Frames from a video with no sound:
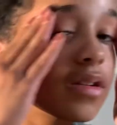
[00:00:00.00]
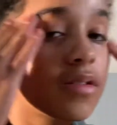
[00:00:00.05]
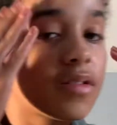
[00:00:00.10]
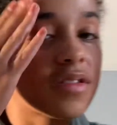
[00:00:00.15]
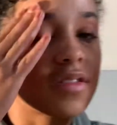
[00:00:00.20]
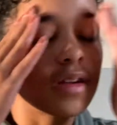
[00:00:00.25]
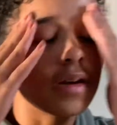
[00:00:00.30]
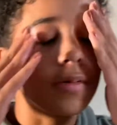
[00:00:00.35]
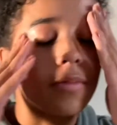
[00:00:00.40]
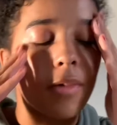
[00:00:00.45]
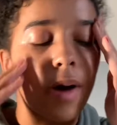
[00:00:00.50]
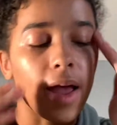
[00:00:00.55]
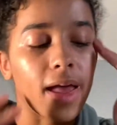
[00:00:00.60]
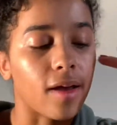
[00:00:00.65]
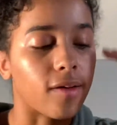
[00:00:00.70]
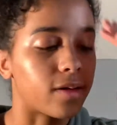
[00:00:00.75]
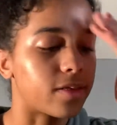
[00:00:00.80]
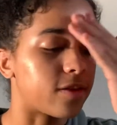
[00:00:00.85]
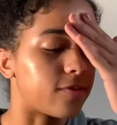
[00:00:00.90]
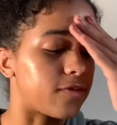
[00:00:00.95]
sit white
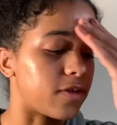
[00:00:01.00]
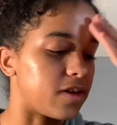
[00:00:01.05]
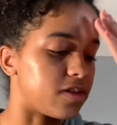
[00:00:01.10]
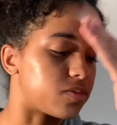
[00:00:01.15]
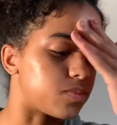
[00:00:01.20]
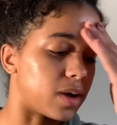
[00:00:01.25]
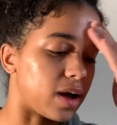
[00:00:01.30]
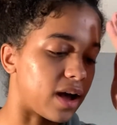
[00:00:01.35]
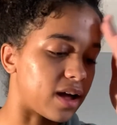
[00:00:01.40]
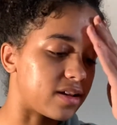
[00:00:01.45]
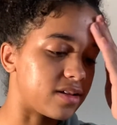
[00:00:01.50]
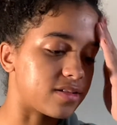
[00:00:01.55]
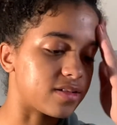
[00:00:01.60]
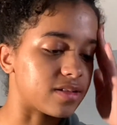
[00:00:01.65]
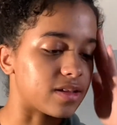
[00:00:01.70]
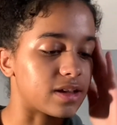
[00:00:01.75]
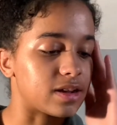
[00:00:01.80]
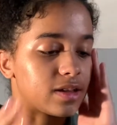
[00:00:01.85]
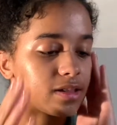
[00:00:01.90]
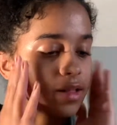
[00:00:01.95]
on the face, but I just
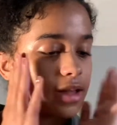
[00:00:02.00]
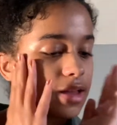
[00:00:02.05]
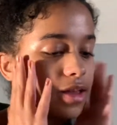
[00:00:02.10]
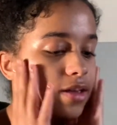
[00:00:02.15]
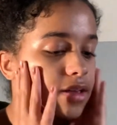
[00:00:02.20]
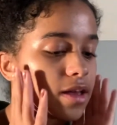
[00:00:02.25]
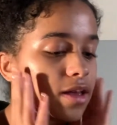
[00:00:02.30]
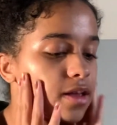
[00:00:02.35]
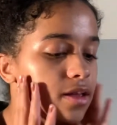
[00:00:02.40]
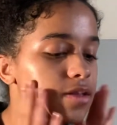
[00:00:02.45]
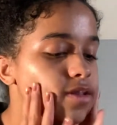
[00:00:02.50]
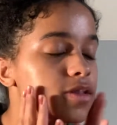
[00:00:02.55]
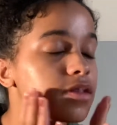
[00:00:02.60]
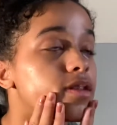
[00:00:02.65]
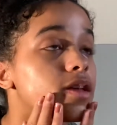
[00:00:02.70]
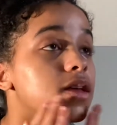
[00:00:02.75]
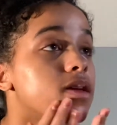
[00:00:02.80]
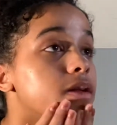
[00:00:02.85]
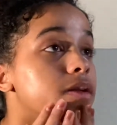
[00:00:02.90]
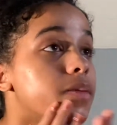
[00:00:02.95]
let it like
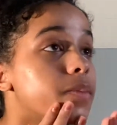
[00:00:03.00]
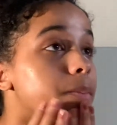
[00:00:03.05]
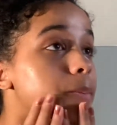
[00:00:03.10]
sit in.